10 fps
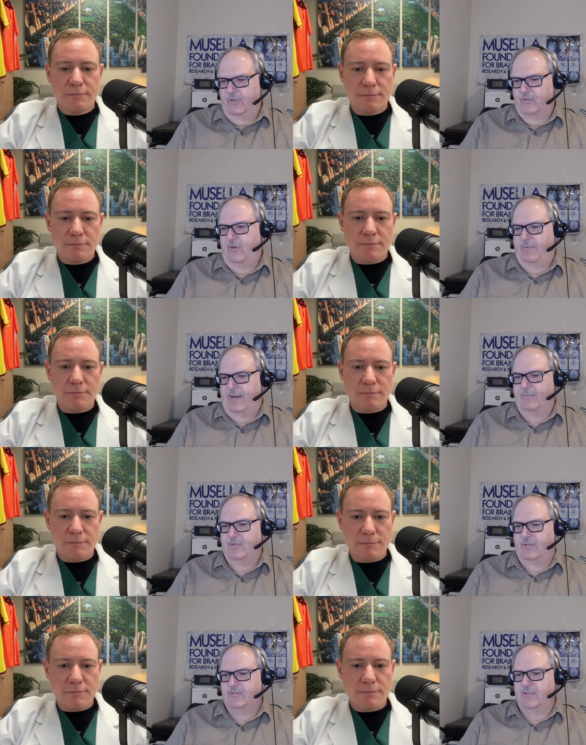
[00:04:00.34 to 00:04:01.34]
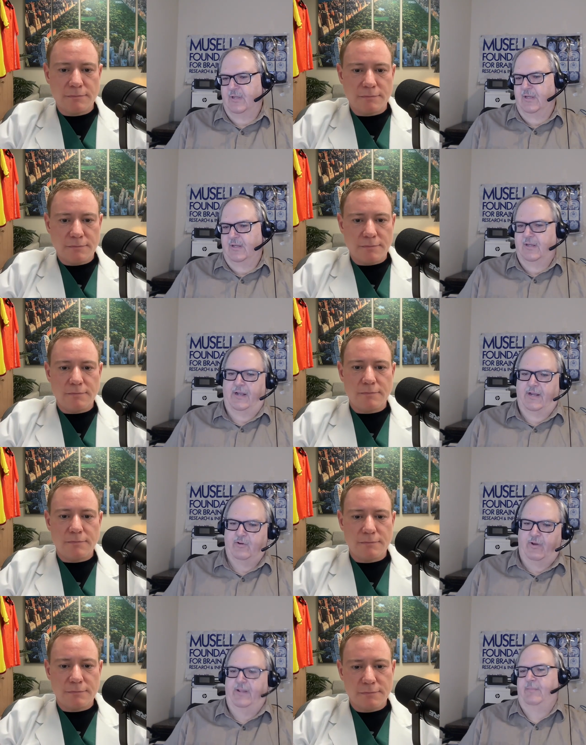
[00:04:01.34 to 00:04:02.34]
Speaker 1: the treatment options, and I
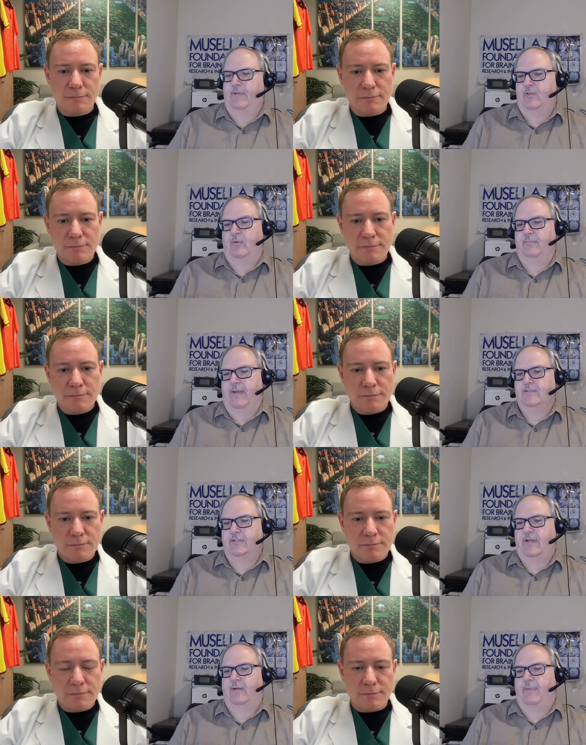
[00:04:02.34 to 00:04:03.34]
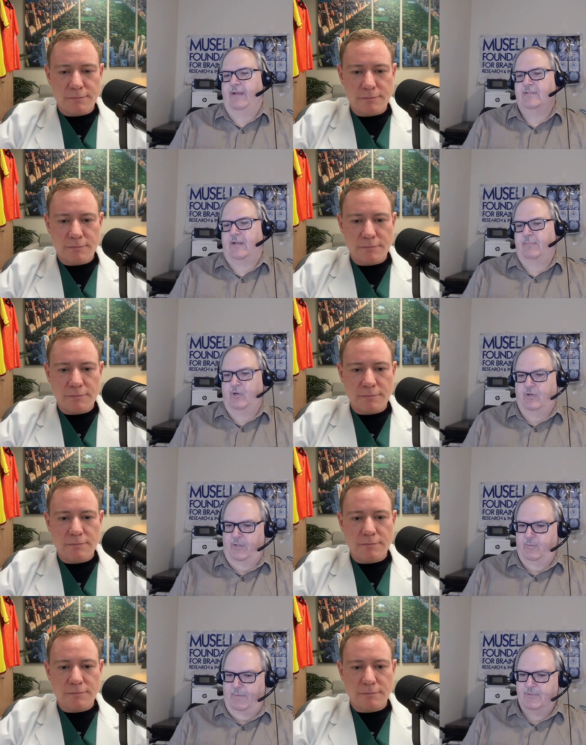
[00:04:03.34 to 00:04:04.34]
created them into a master database and I put it
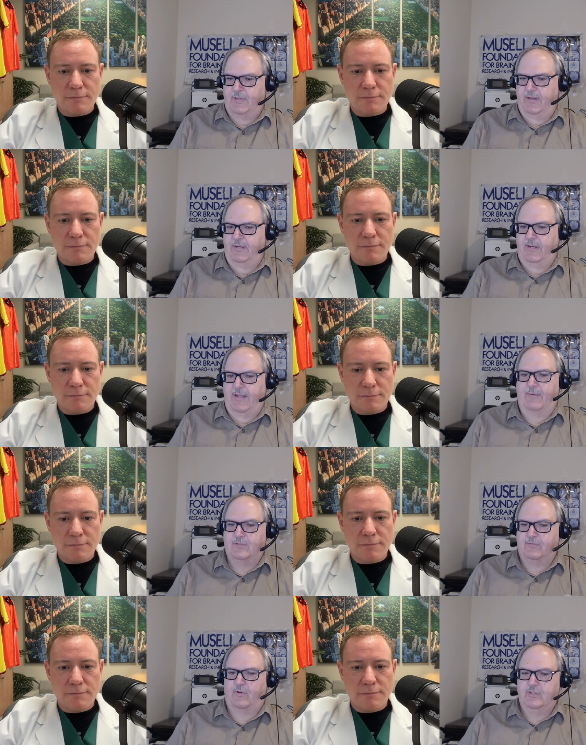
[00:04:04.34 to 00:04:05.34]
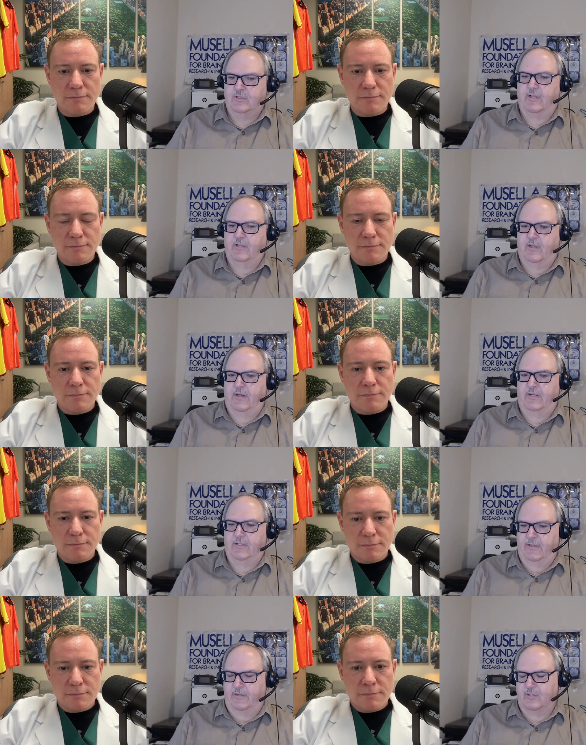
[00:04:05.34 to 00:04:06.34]
on the website. And that was the first online
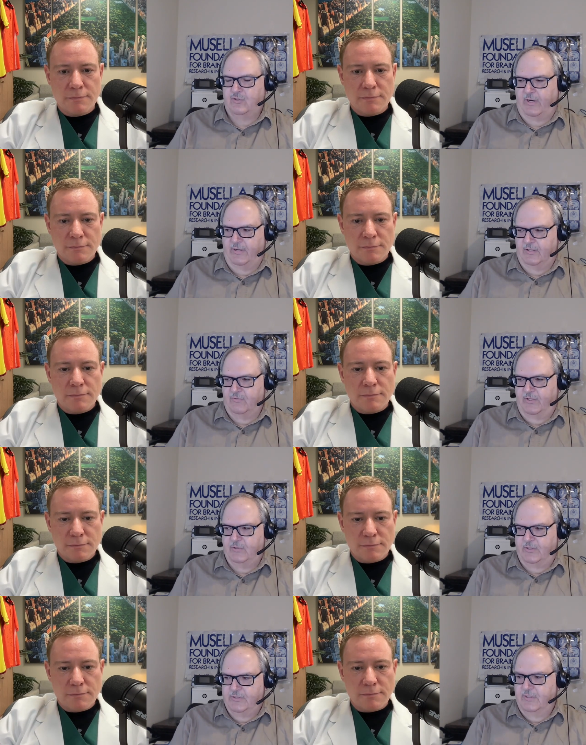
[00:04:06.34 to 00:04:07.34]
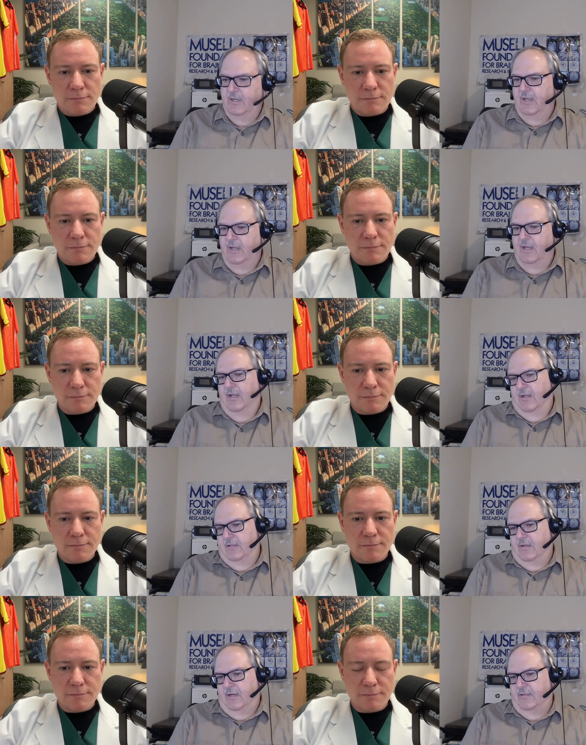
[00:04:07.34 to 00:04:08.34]
clinical trials resource.
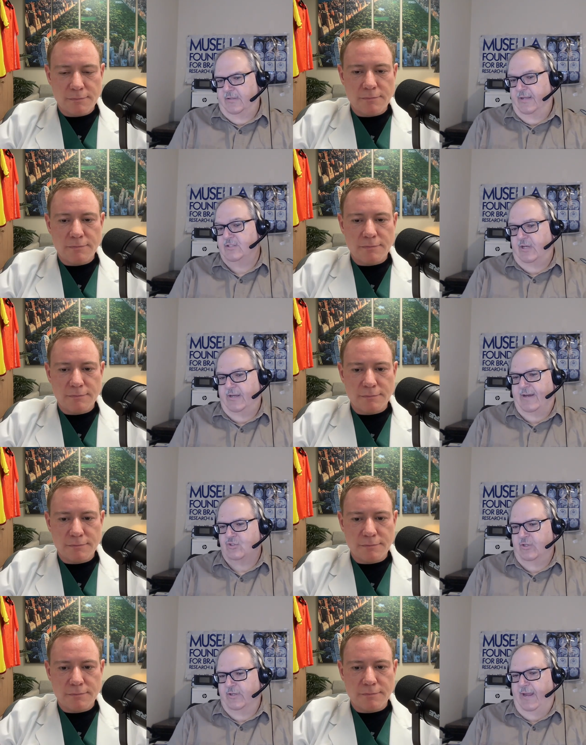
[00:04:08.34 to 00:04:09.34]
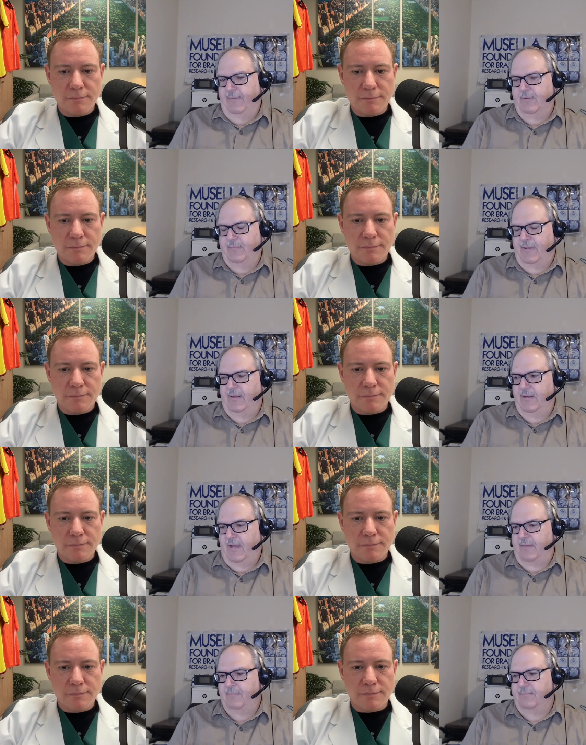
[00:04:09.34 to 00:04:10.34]
Uh, the NCI actually came to me
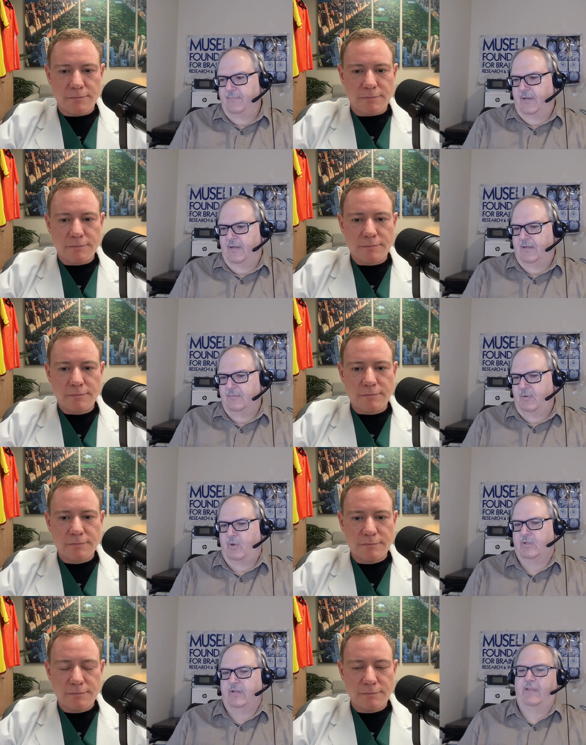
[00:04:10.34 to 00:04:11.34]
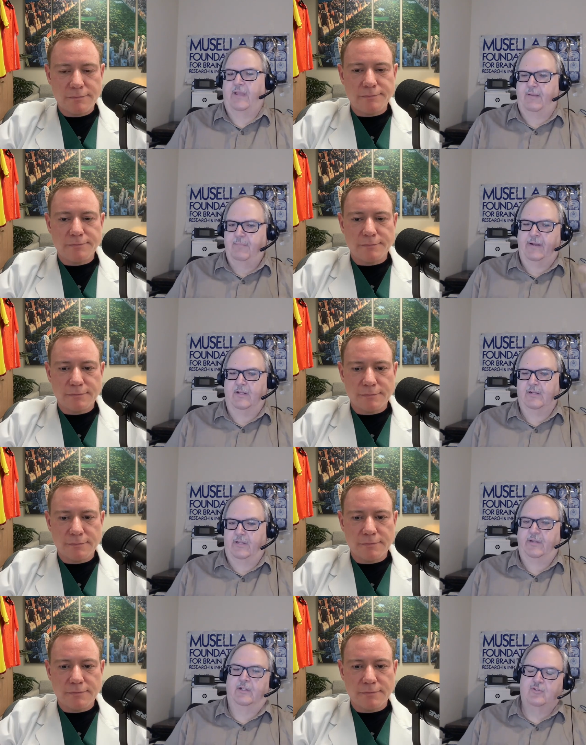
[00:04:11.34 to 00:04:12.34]
and uh, we worked together and modeled
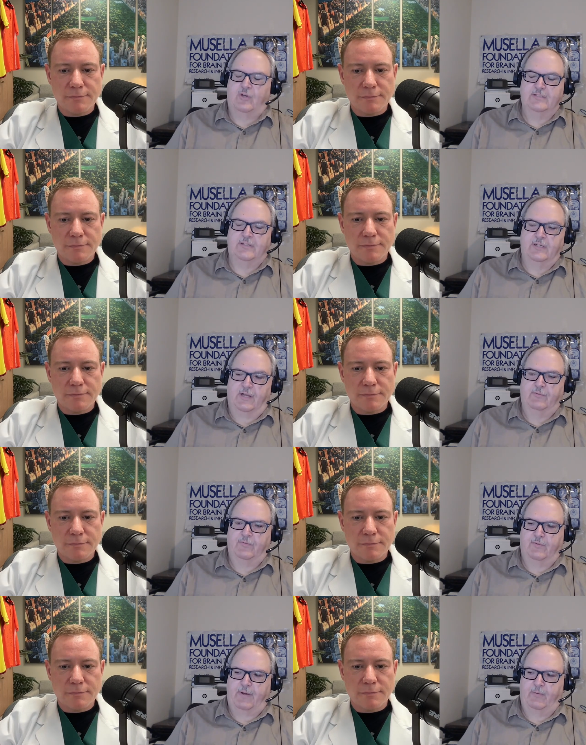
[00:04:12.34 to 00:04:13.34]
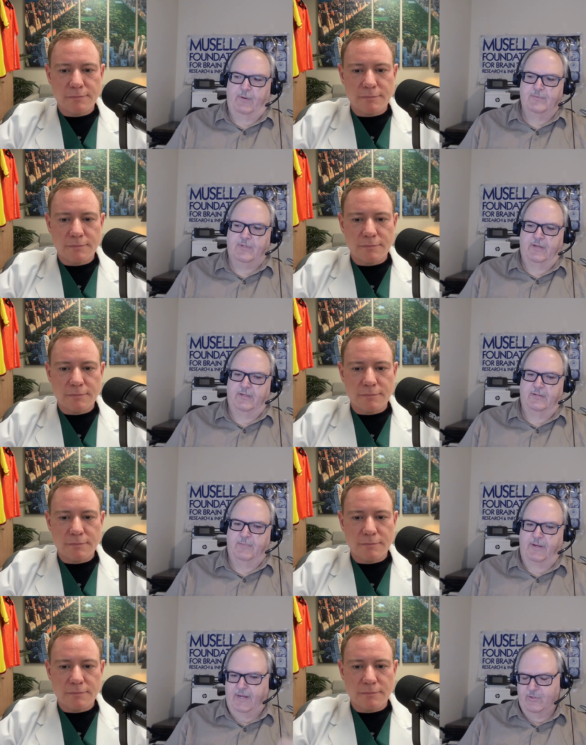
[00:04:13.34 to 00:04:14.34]
clinicaltrials.gov for my website.
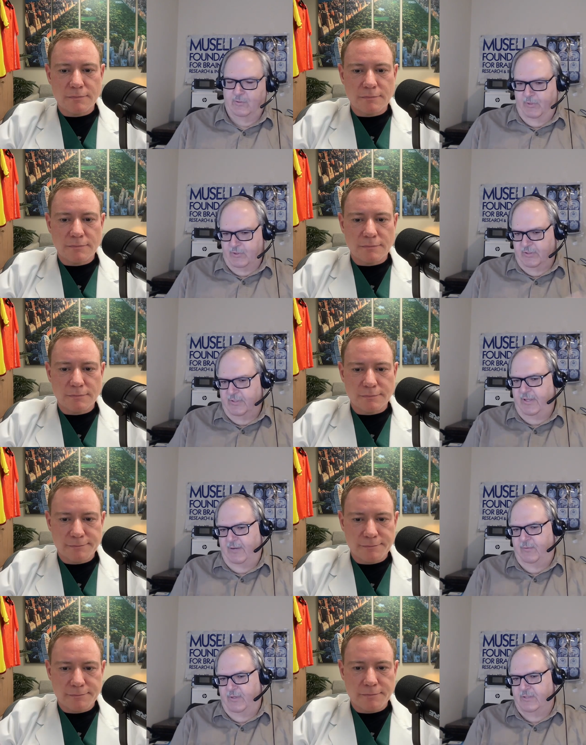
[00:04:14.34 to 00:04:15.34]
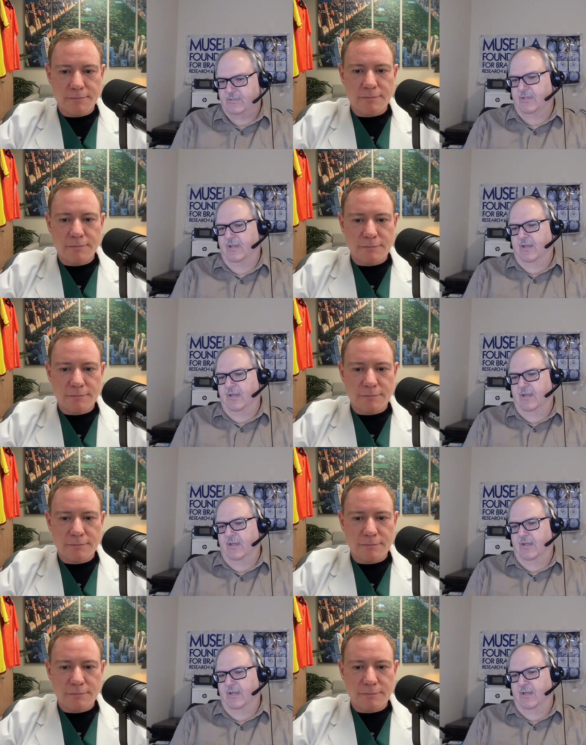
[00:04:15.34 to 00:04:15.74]
My contribution to that was